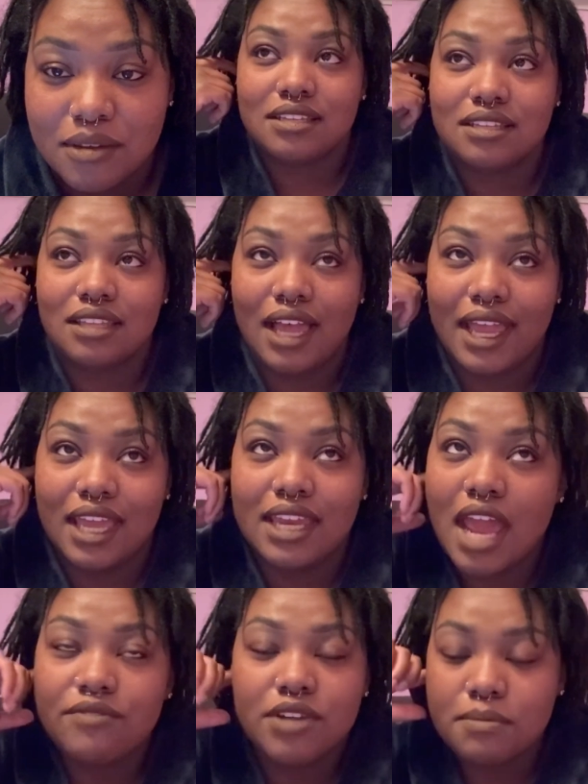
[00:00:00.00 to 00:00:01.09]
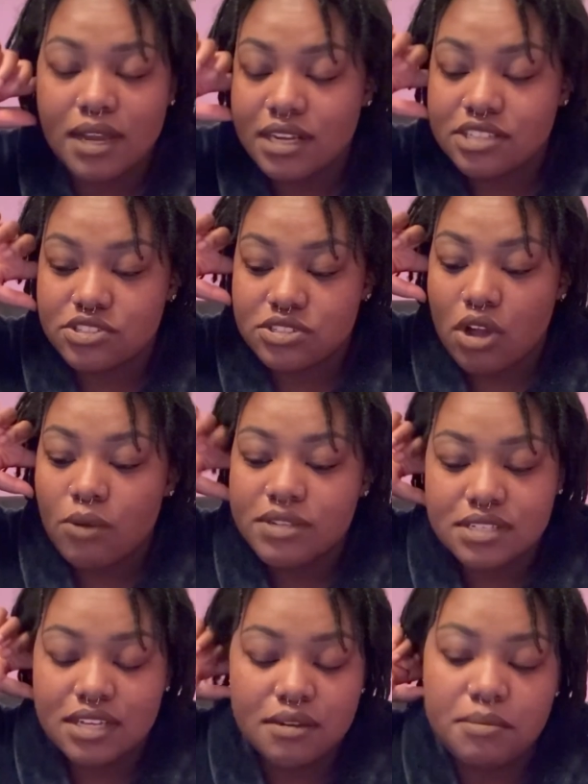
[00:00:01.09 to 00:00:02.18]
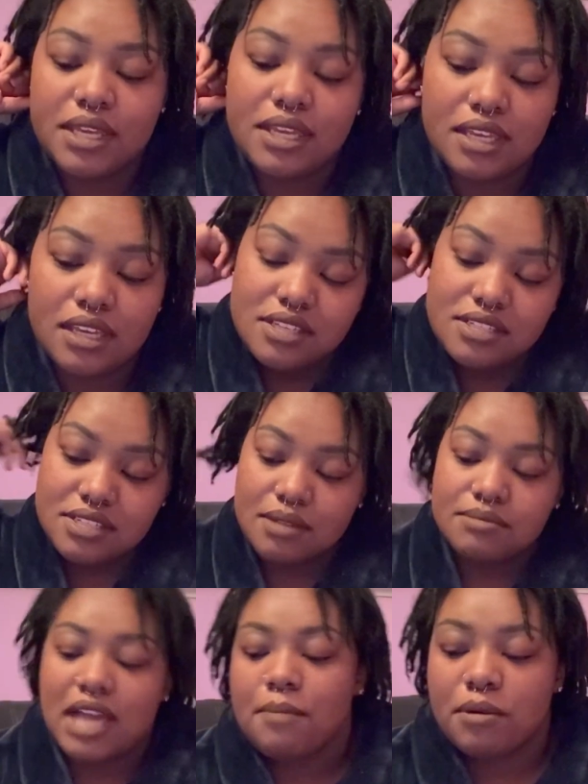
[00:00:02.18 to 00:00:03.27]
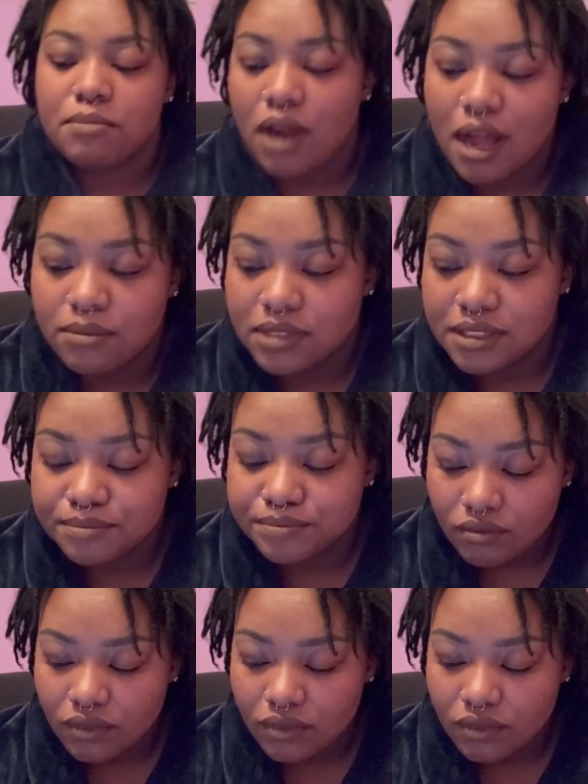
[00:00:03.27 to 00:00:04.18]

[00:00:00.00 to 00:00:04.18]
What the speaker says: Like, in every marriage, there's always gonna be some type of problem.